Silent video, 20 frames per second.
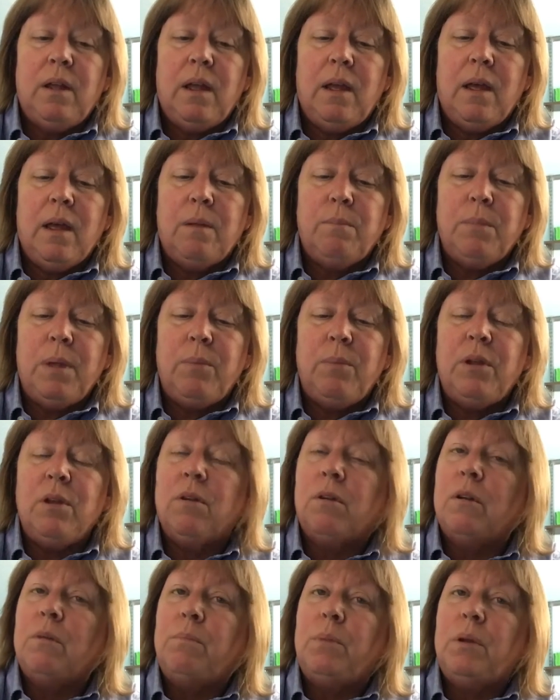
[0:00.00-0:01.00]
and maybe
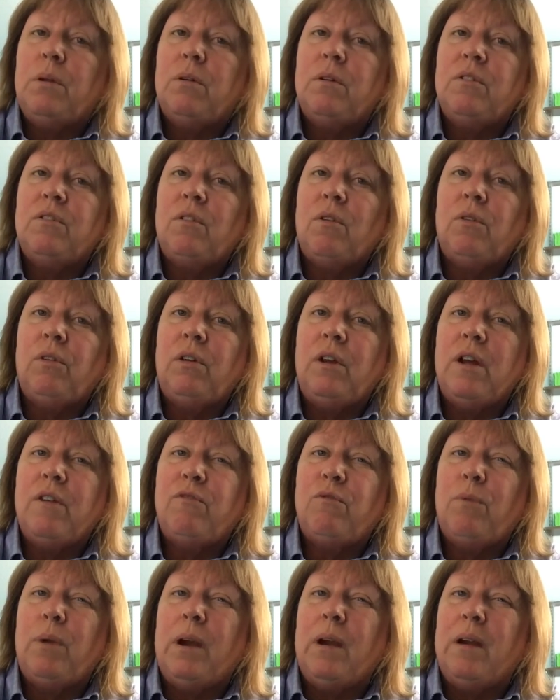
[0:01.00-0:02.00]
your computer is old
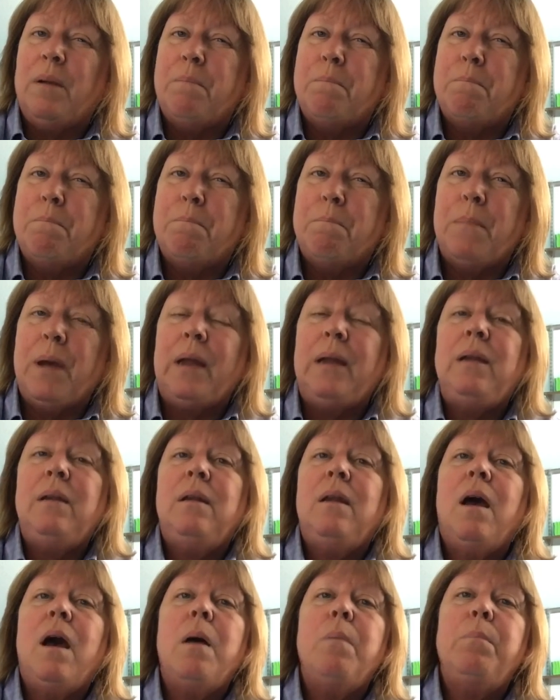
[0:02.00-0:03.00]
enough where it might
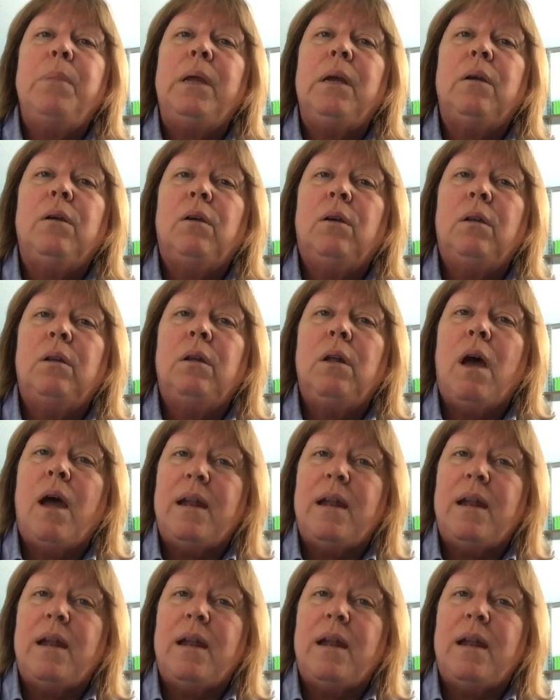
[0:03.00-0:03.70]
not be a good